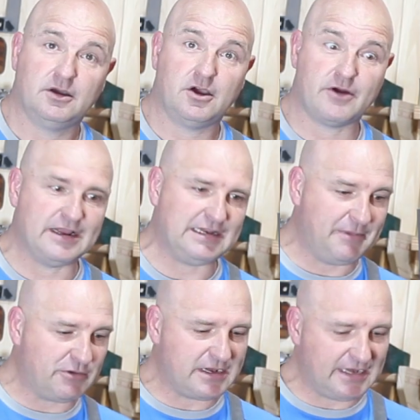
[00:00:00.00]
Alright, let
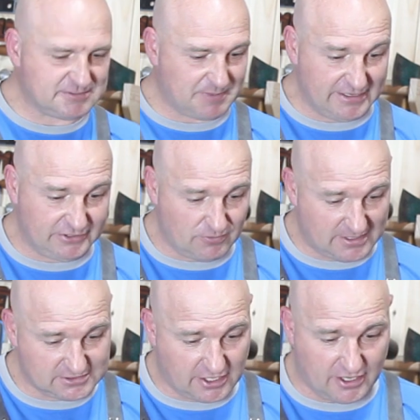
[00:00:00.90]
me quickly explain to you
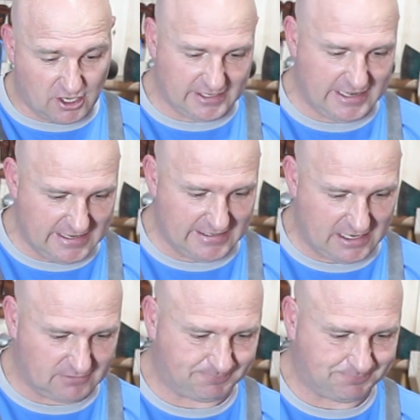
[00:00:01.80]
what's going on here
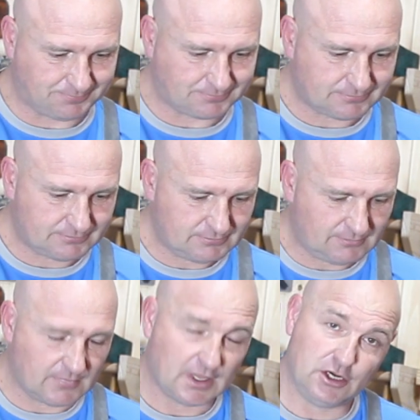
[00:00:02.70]
now.
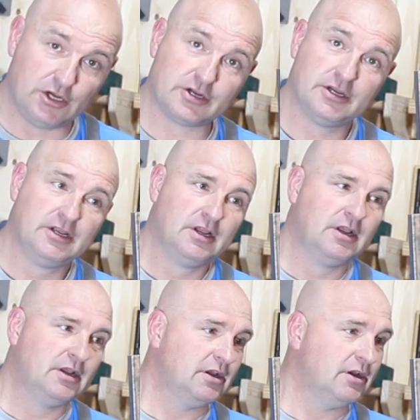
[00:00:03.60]
Look,
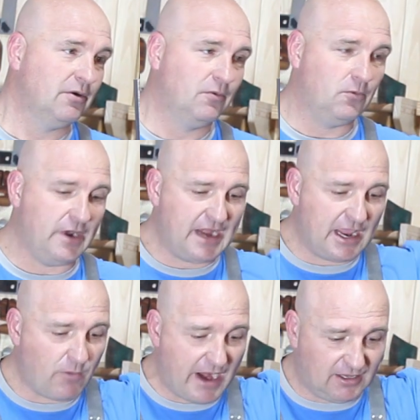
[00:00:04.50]
when I
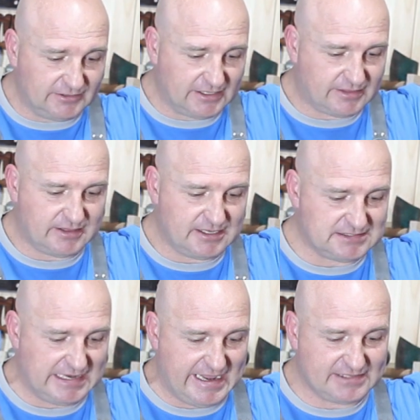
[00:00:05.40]
welded these
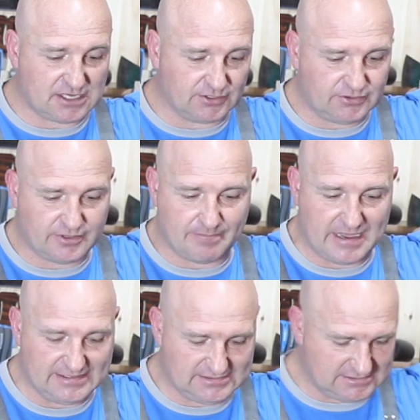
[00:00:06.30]
legs onto the
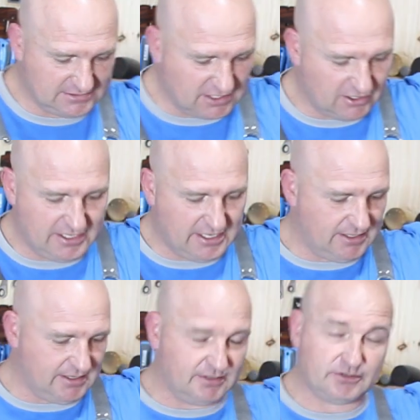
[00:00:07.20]
base, it's
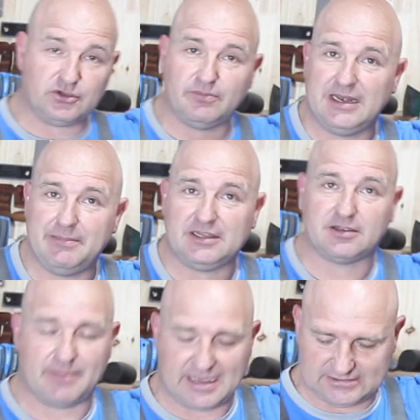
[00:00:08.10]
only
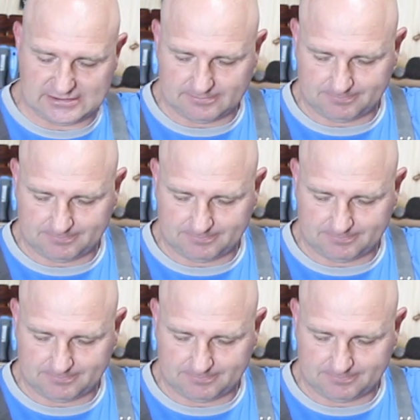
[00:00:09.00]
2mm base,